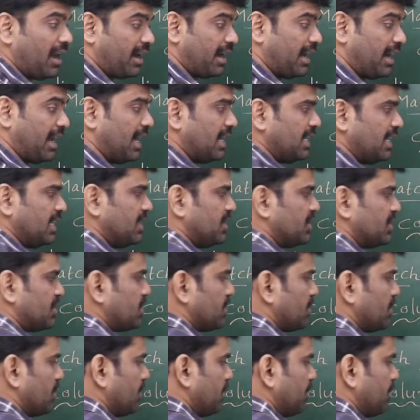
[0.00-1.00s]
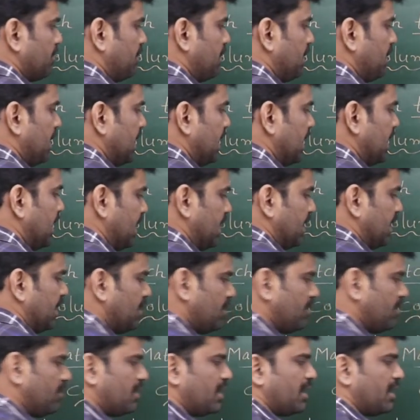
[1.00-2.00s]
radish. So
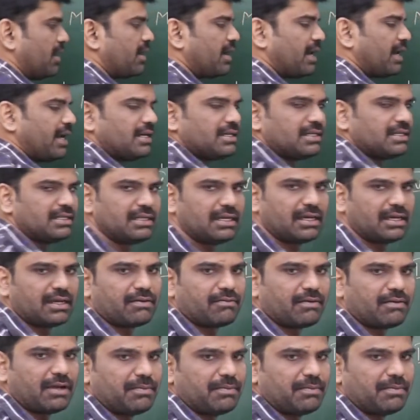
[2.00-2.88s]
B you can write here.